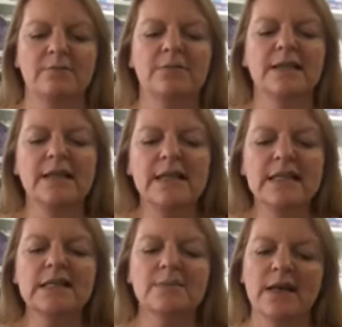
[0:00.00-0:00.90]

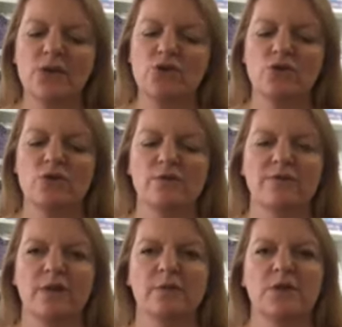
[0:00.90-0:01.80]
please sure you
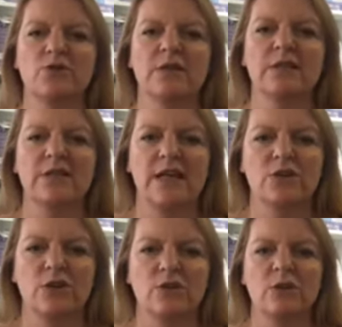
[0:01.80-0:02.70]
follow it during the day
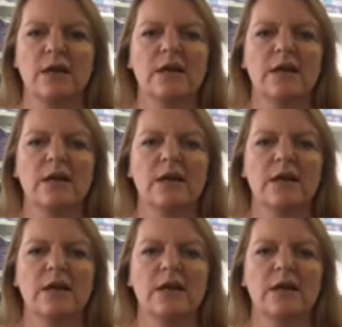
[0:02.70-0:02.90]
too.